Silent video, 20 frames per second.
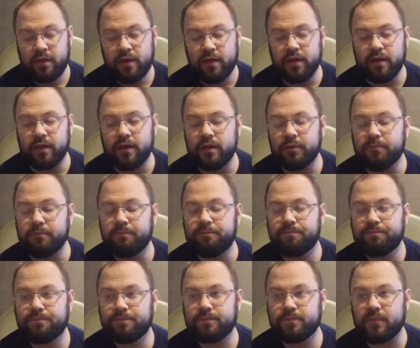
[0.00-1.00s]

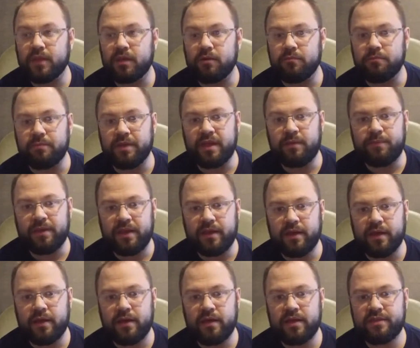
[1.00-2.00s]
BB
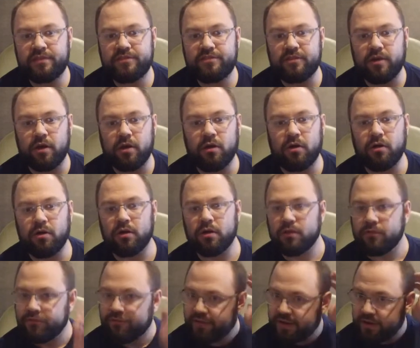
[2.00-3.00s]
guns
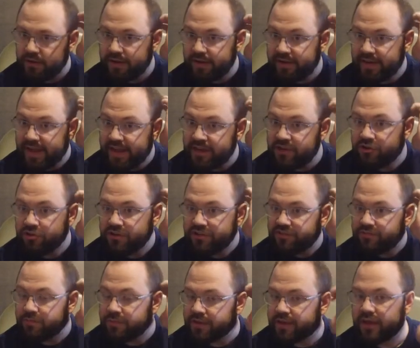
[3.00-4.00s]
are very dangerous
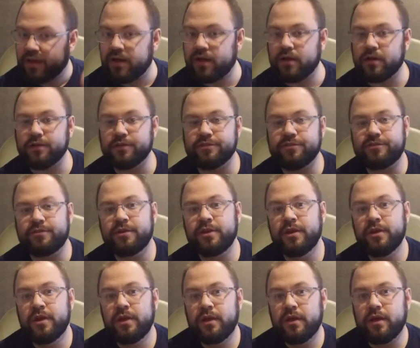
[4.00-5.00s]
because
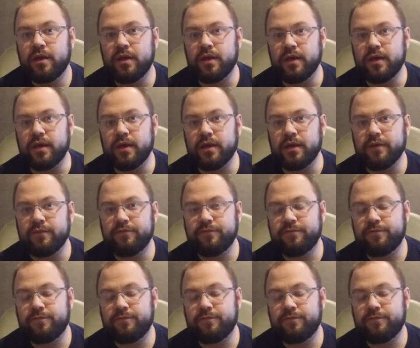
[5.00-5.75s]
a